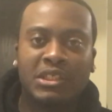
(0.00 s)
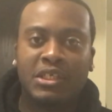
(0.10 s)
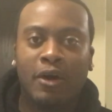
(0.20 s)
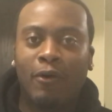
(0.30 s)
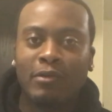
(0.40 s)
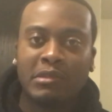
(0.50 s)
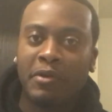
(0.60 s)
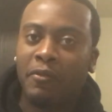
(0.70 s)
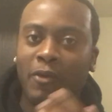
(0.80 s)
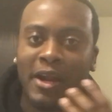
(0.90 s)
goes
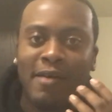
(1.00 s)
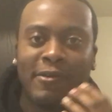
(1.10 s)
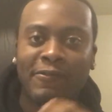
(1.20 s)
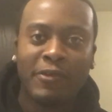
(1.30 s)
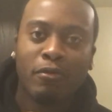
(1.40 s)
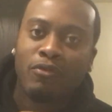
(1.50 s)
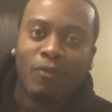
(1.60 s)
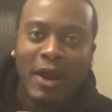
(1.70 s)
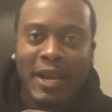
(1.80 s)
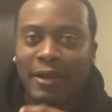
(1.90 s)
with whatever feels
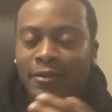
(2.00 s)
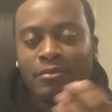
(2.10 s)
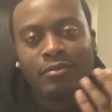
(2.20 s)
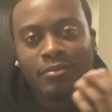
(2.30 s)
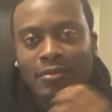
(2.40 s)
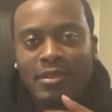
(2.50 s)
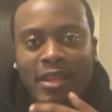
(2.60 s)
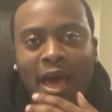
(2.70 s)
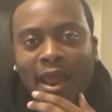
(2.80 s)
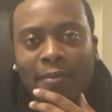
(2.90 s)
right
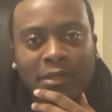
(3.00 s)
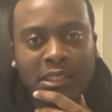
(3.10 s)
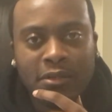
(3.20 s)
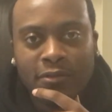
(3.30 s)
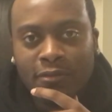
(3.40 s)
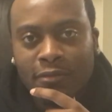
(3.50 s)
that episode.